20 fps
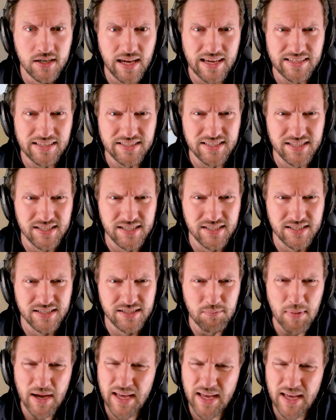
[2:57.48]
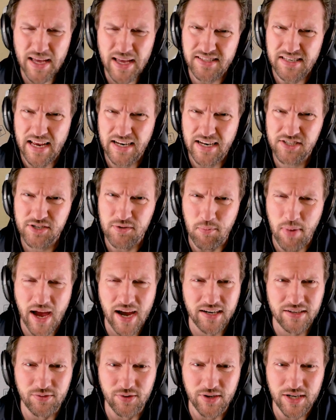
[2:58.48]
And man, that's an
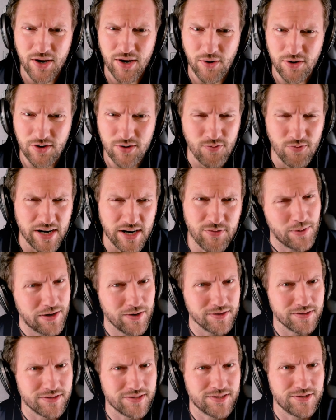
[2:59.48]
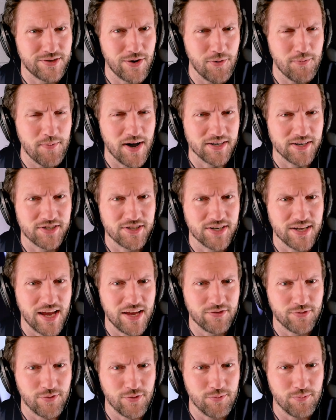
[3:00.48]
action-packed video. You ready? You got so much to
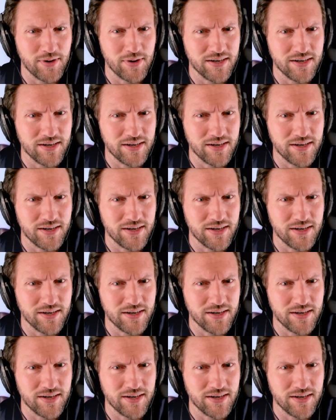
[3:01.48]
get through,